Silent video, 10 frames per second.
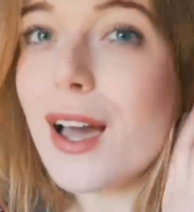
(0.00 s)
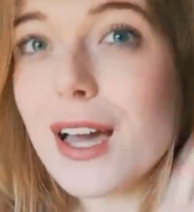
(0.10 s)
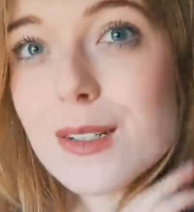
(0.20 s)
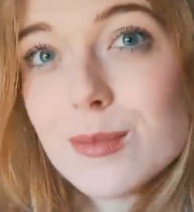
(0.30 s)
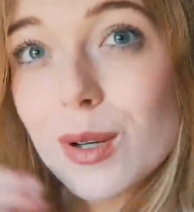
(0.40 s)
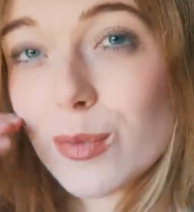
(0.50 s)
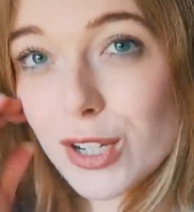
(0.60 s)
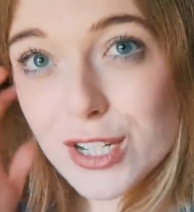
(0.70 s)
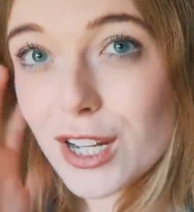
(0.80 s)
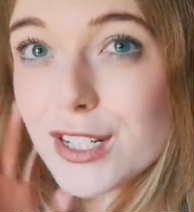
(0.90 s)
I'm
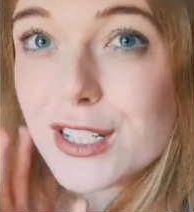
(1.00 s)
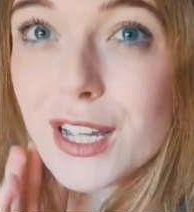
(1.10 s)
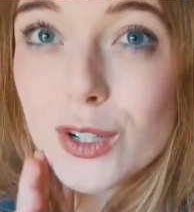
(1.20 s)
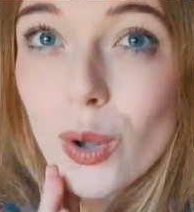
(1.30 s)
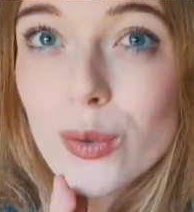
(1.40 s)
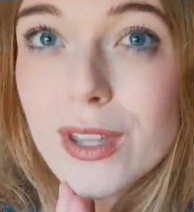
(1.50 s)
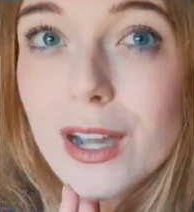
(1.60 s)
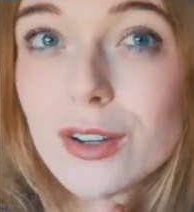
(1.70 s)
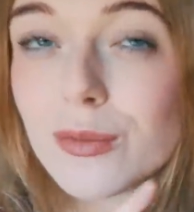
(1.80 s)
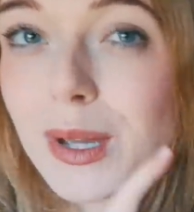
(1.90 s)
really starting to get cold
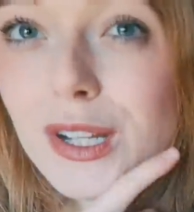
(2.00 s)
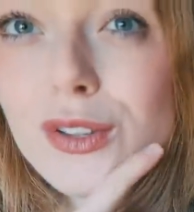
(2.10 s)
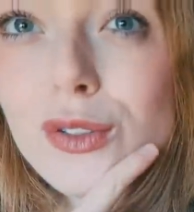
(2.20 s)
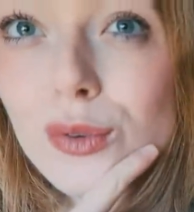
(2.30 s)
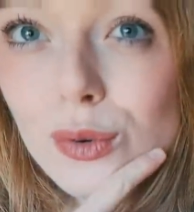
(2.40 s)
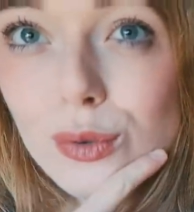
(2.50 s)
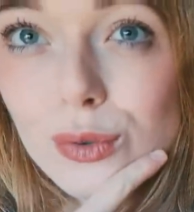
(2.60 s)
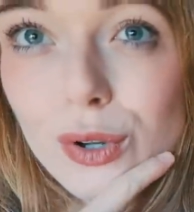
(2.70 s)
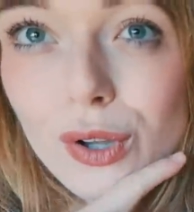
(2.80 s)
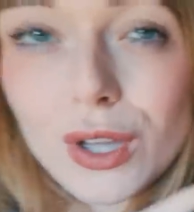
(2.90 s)
now. I've made it
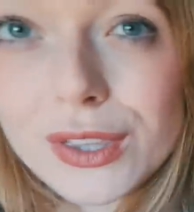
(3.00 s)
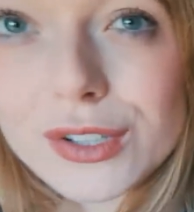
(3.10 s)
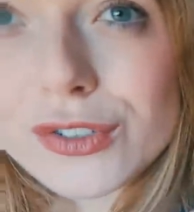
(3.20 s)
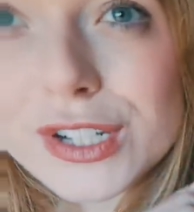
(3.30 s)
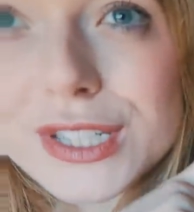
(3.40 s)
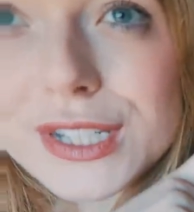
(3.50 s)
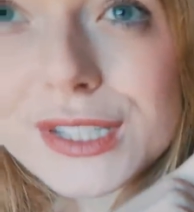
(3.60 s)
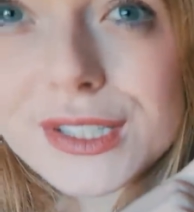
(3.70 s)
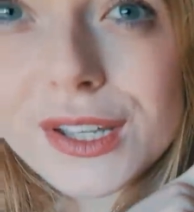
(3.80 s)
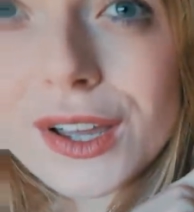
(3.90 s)
through the
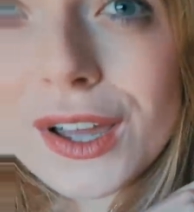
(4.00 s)
dresses